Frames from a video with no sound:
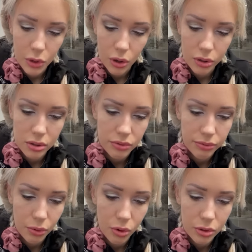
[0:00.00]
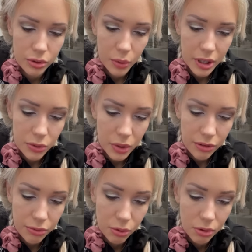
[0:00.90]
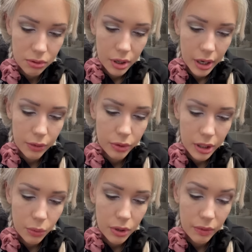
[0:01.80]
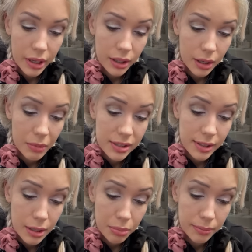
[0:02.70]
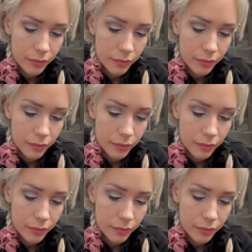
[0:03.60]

goals for 2024. I really want to regulate my sleep.